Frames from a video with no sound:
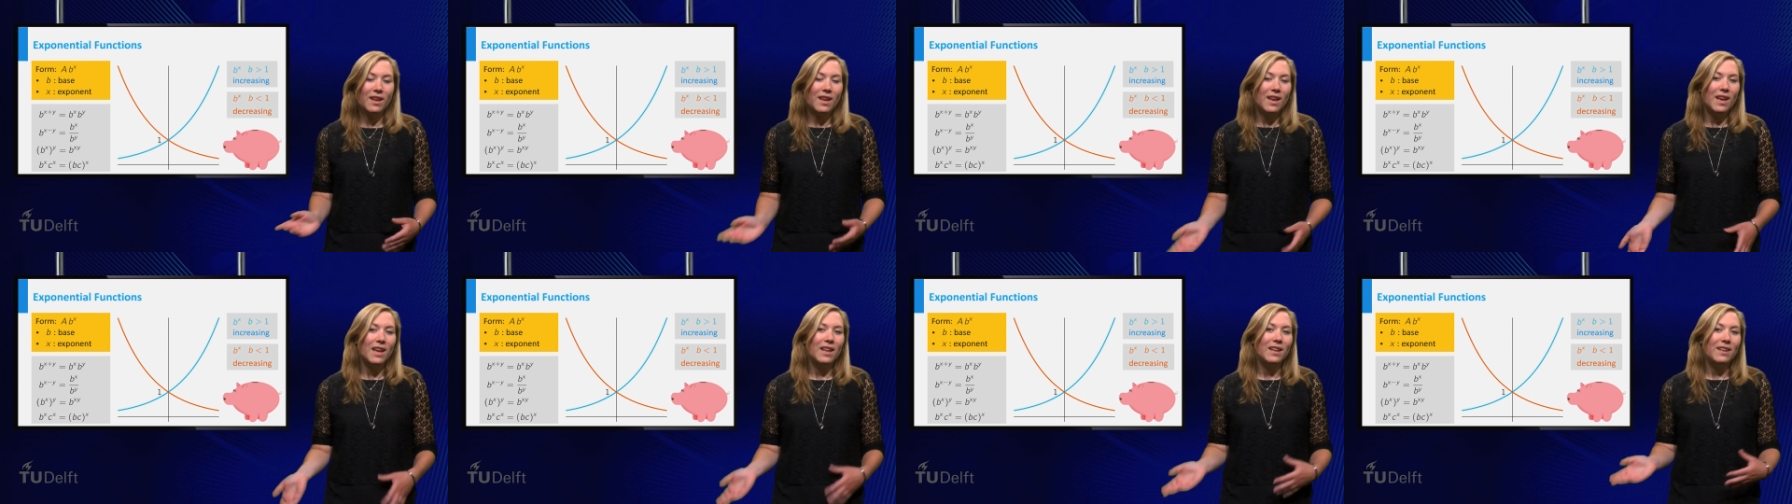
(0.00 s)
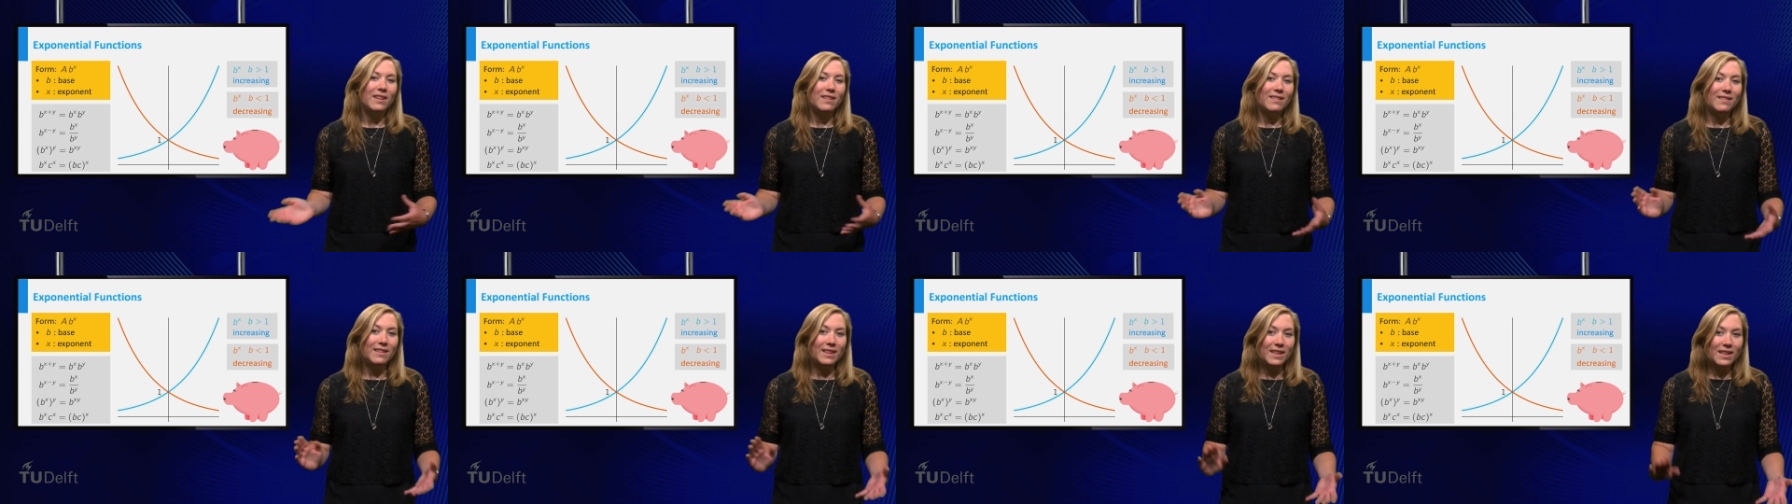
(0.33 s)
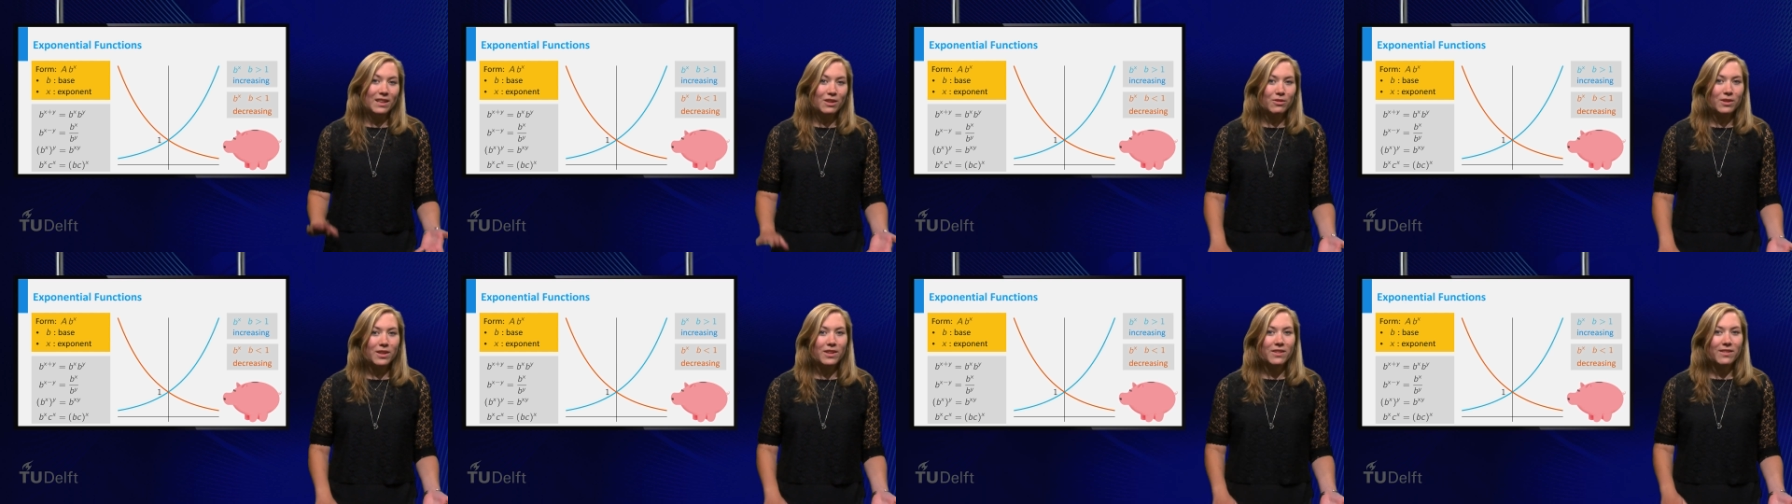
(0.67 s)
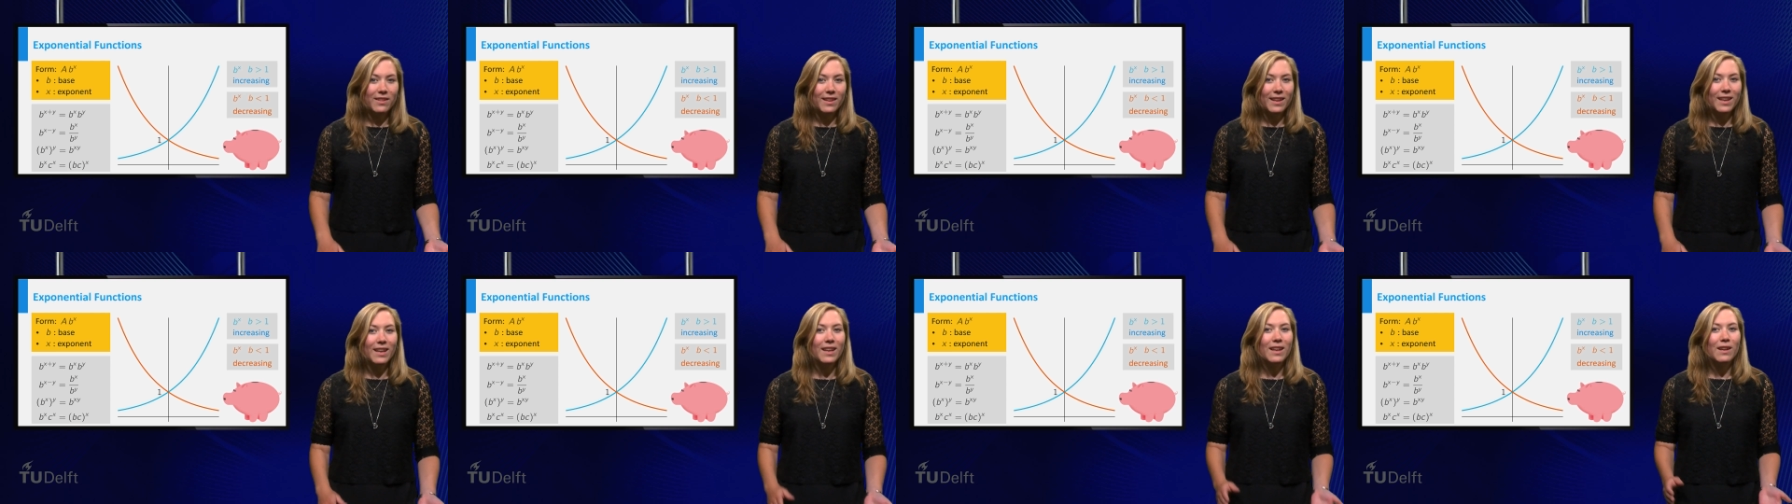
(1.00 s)
and
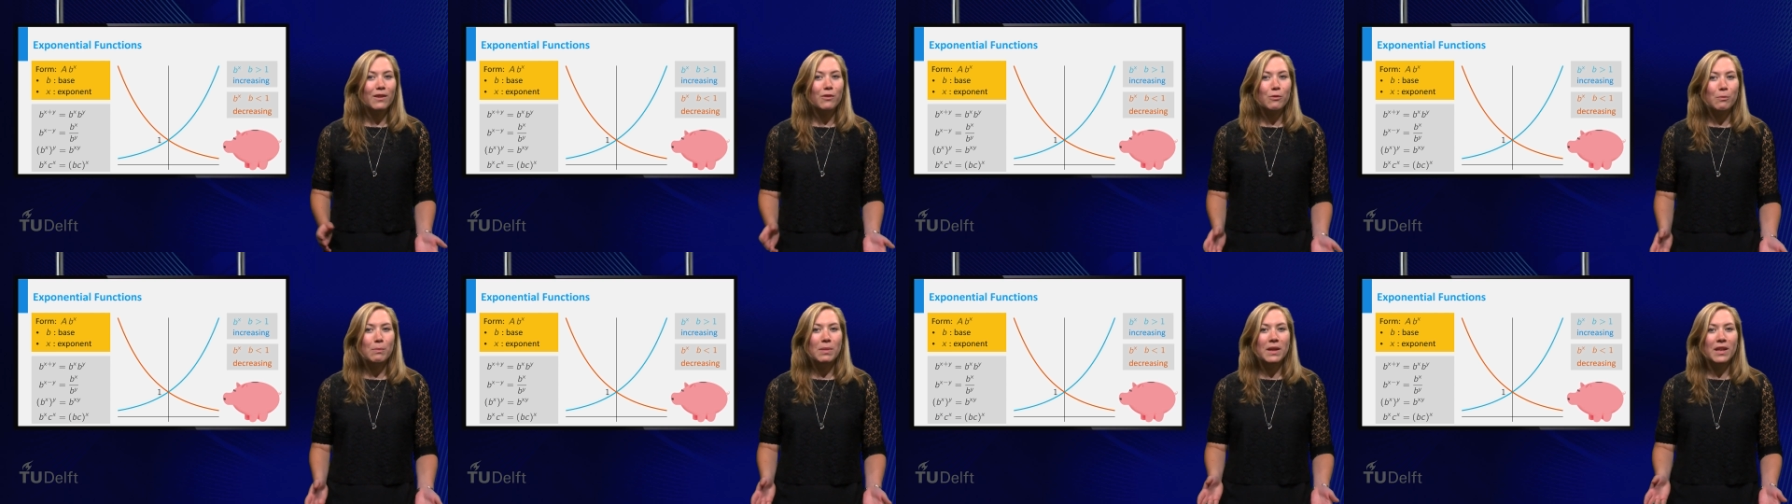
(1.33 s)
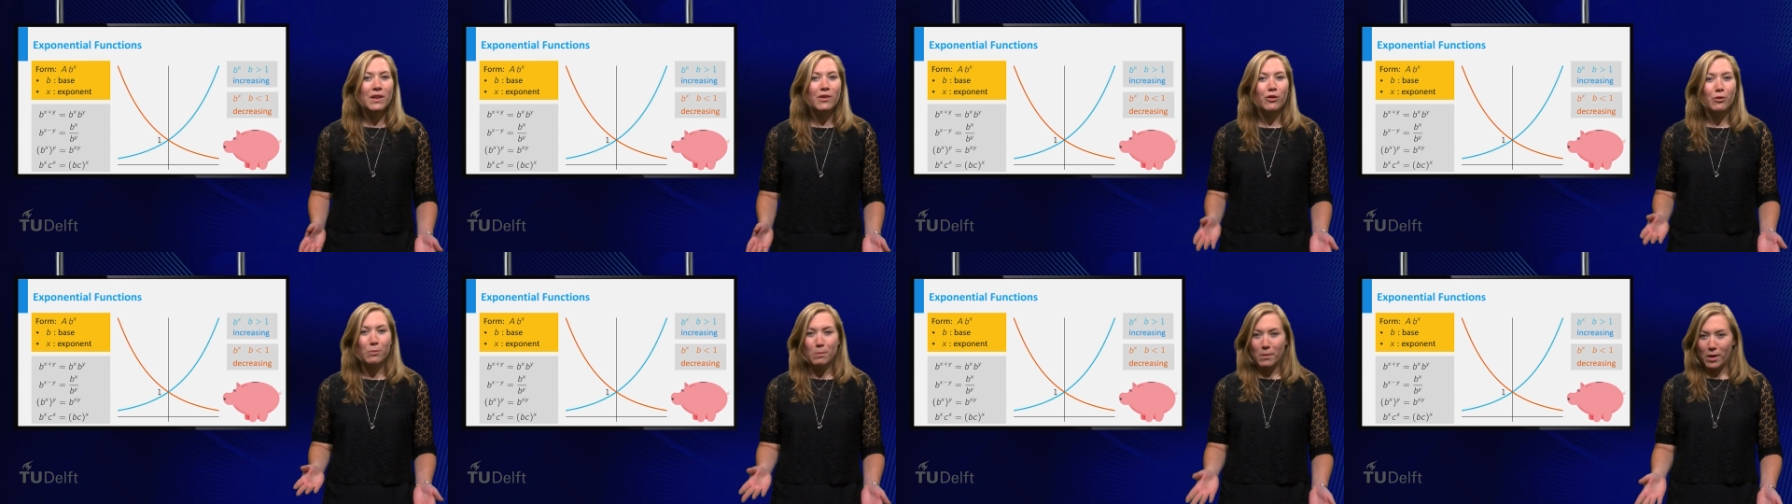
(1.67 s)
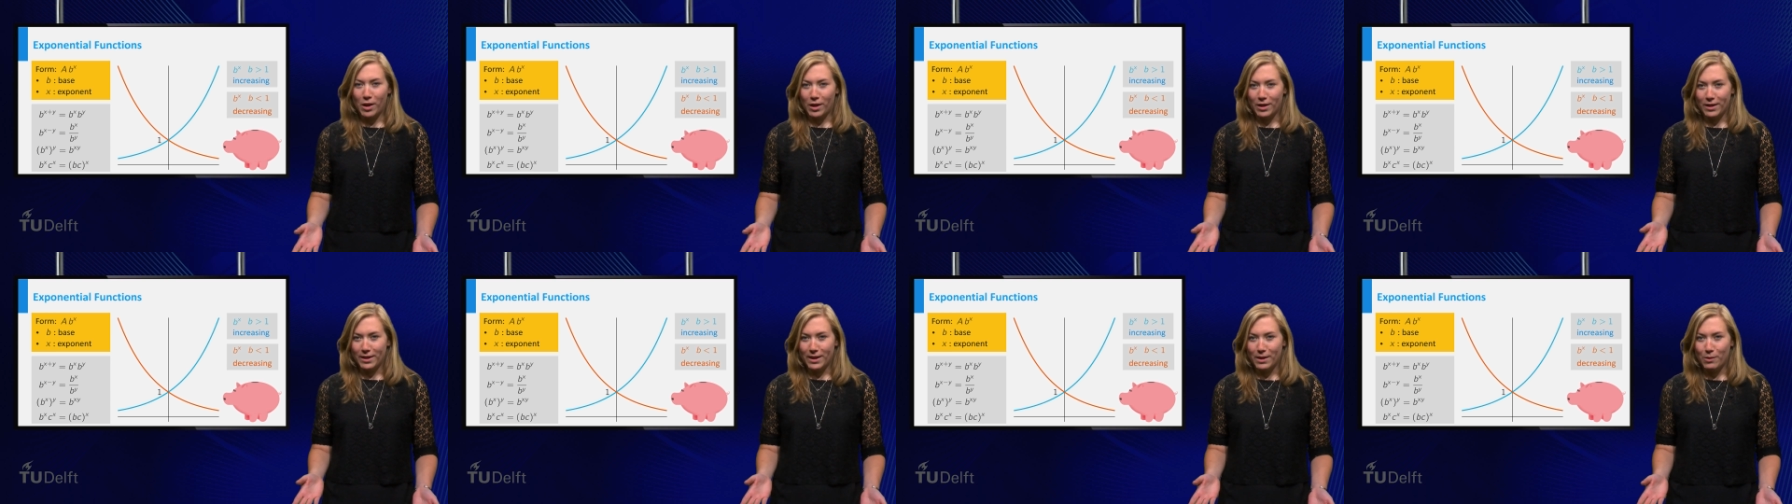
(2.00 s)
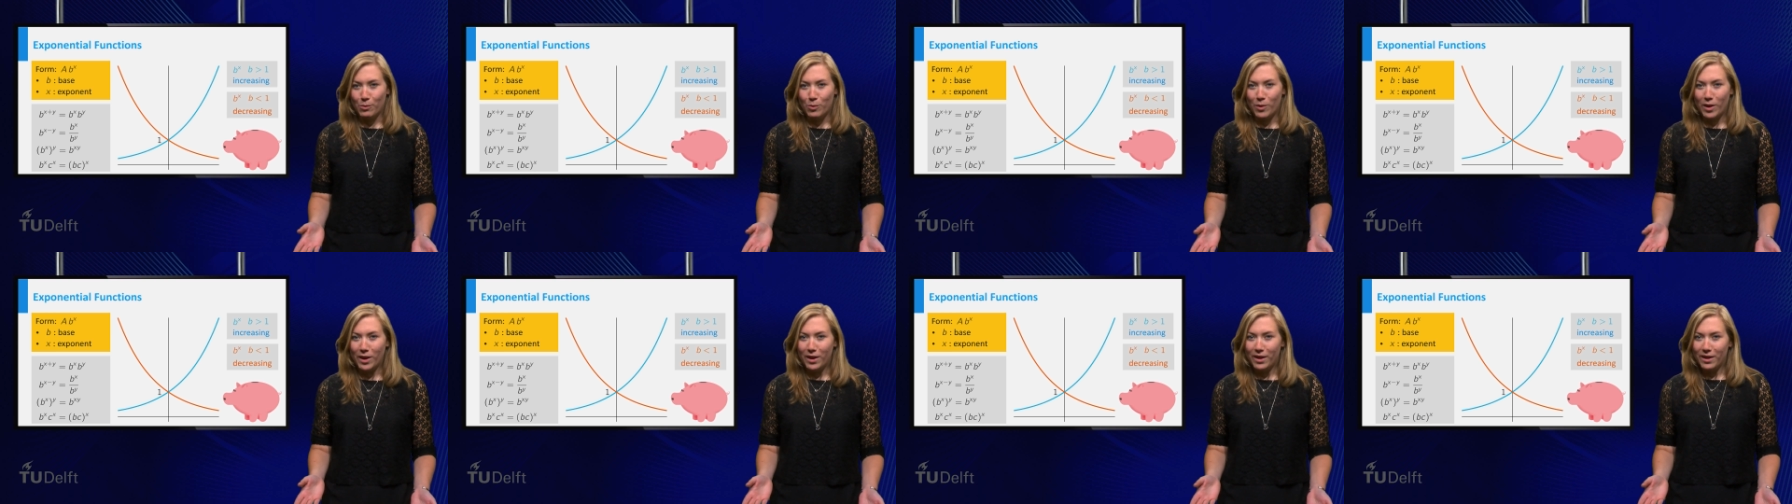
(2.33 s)
decreasing if b is smaller than
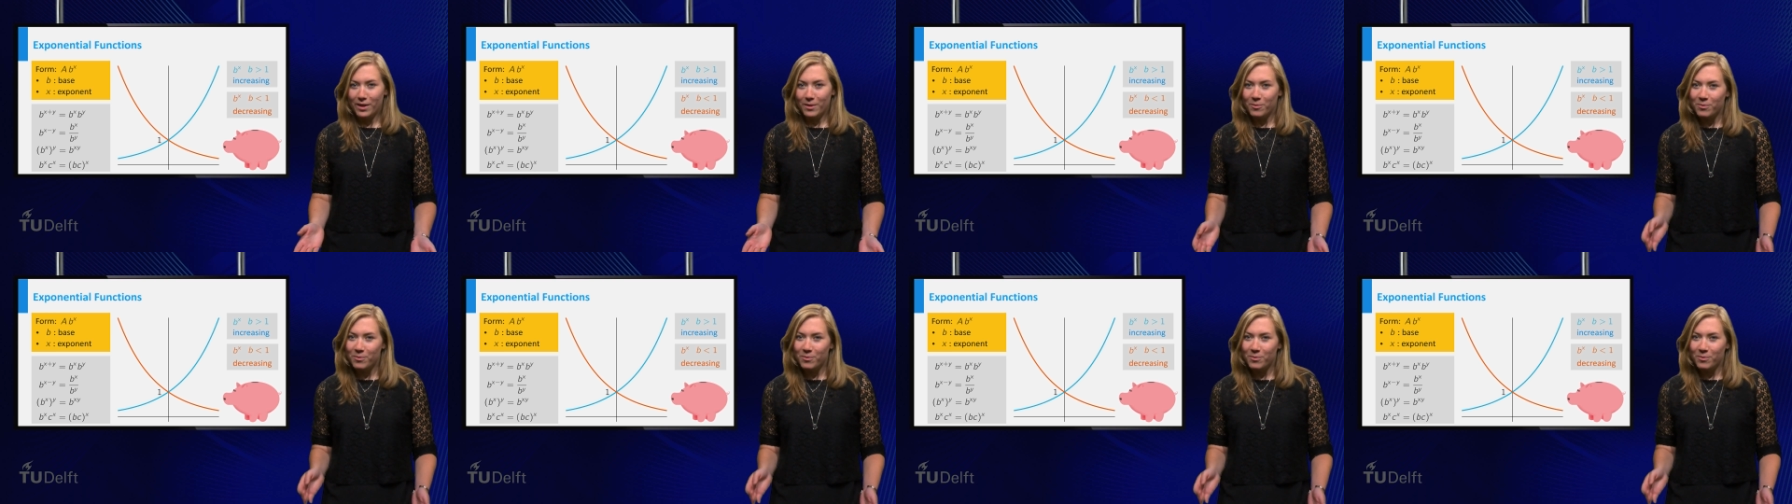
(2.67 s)
1.